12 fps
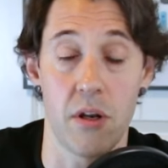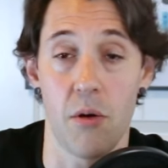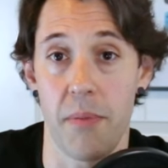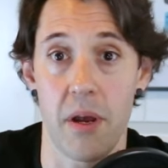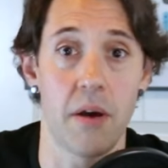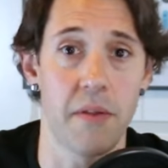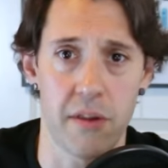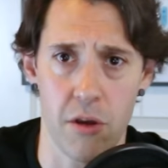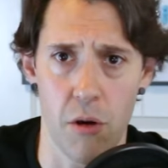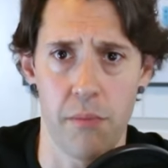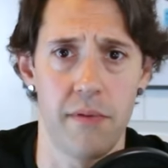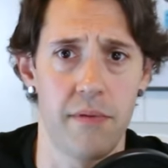you know, beyond the
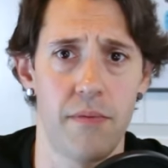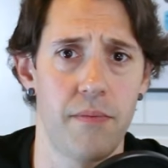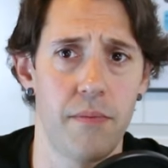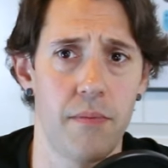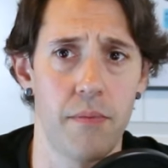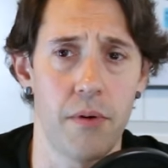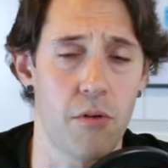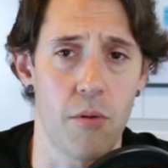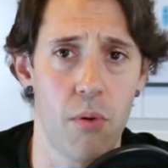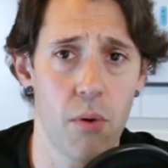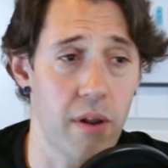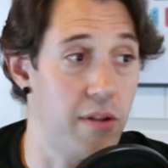scope of what the
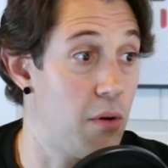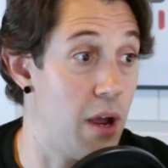report is.